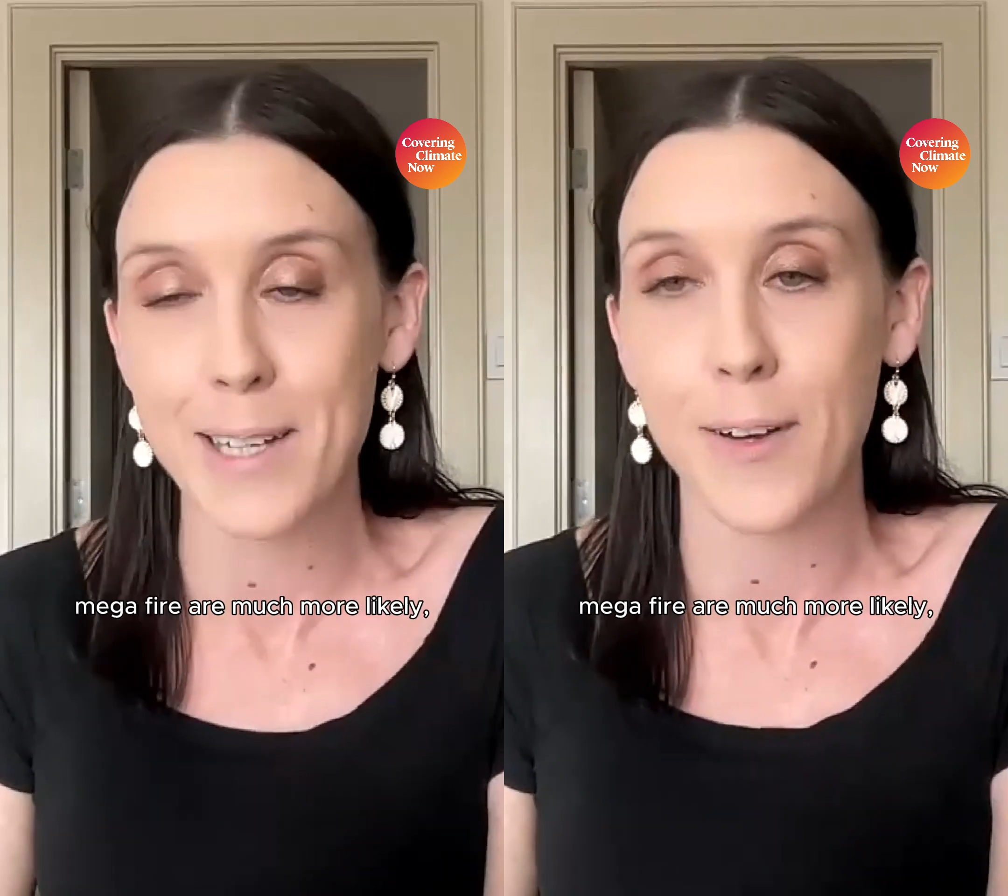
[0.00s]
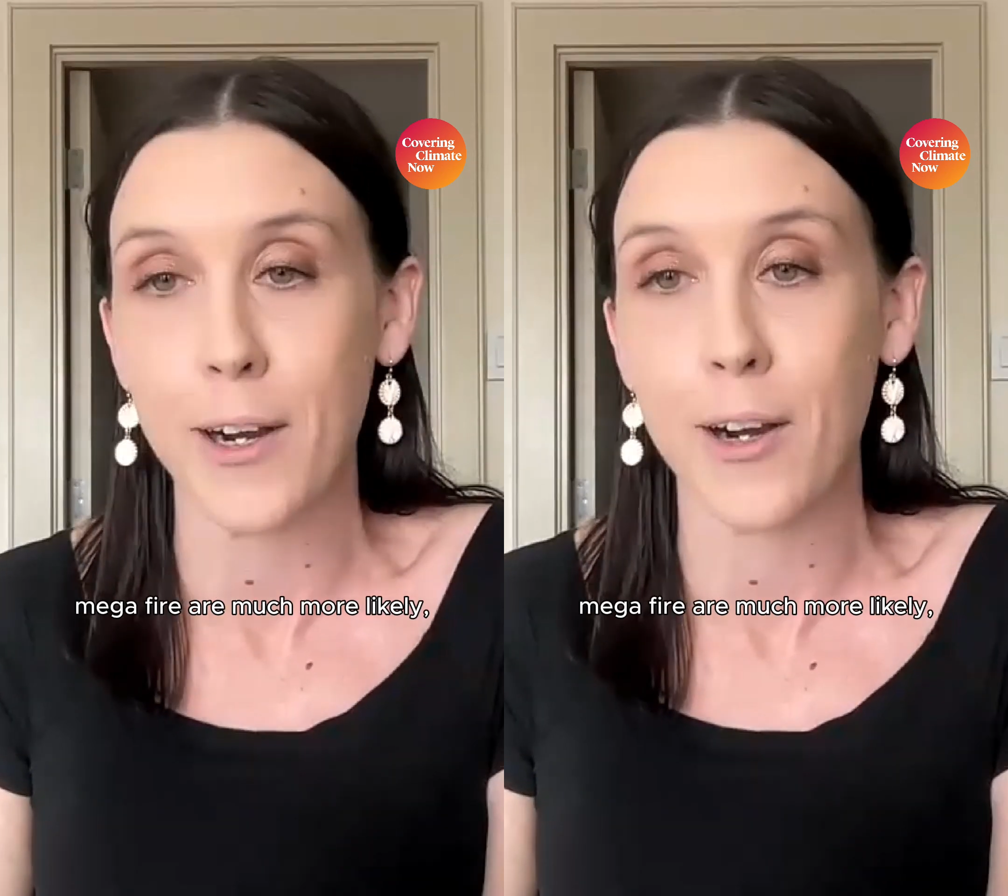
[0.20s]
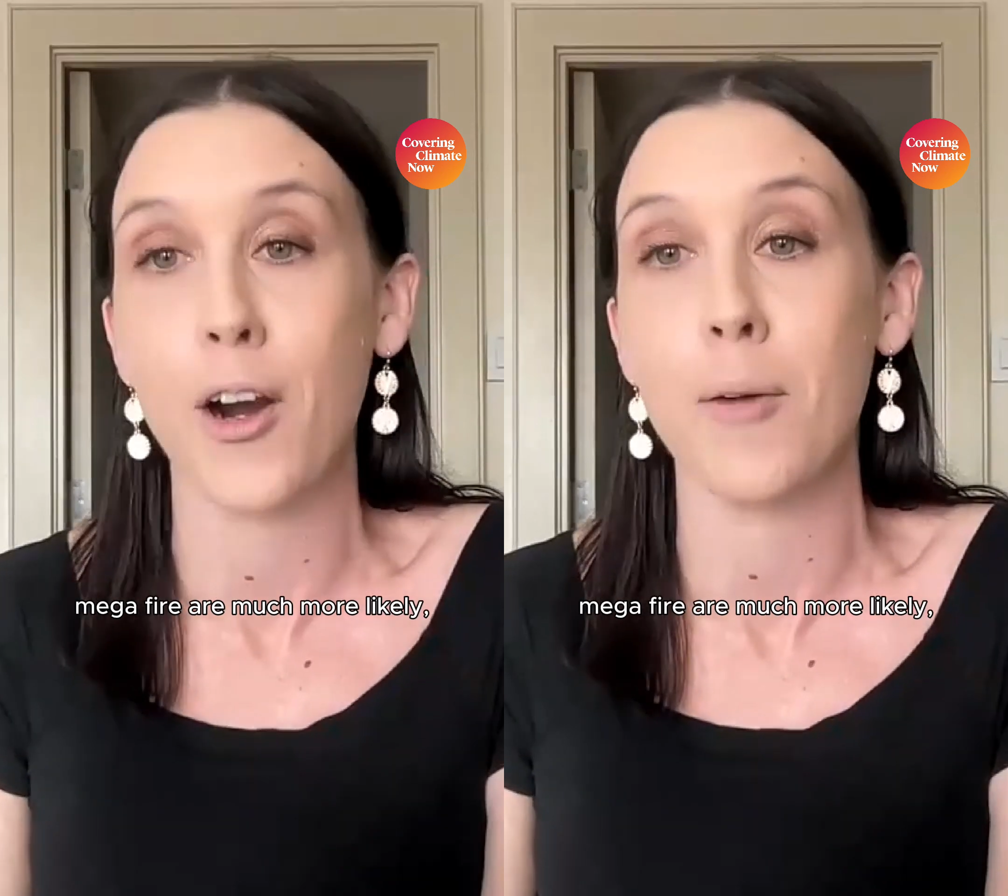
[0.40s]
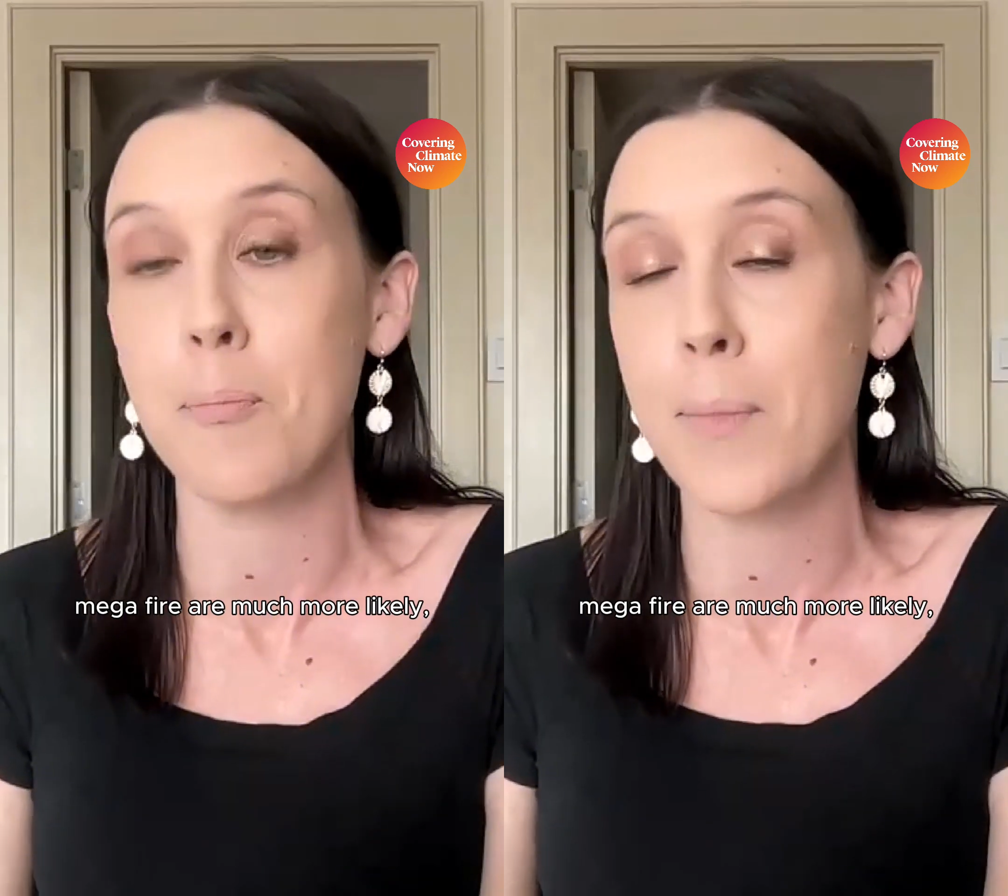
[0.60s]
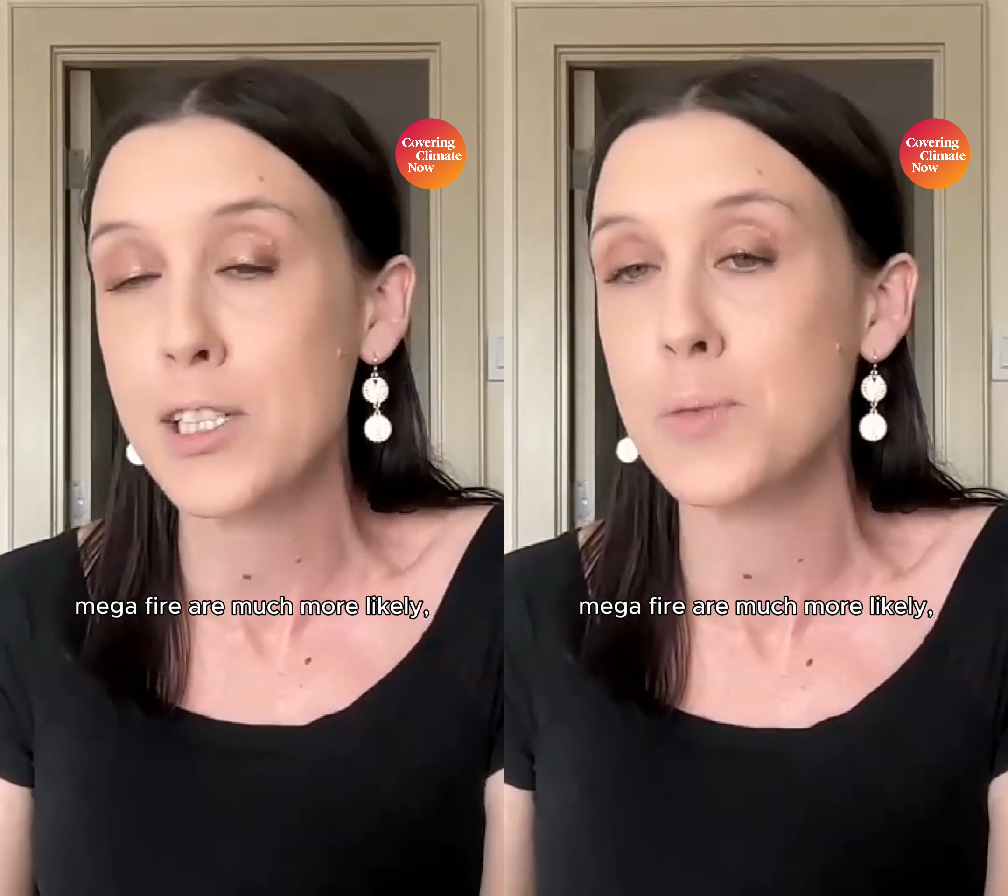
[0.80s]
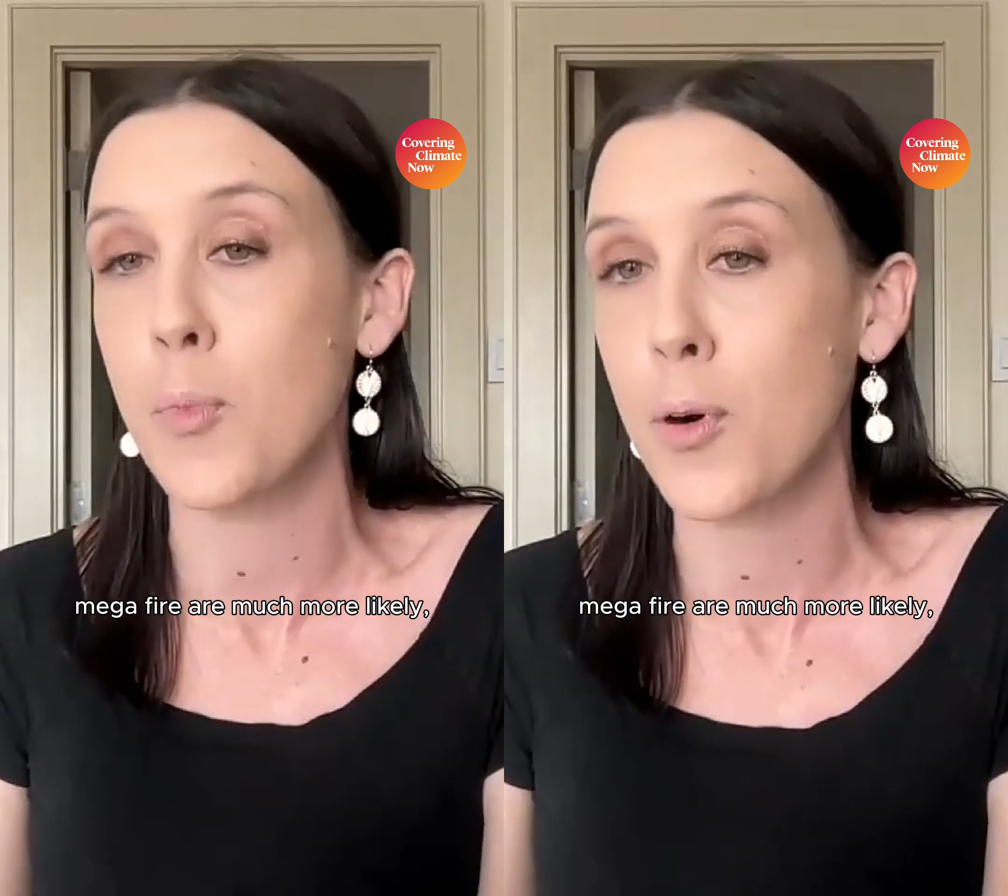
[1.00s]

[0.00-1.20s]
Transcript: mega fire are much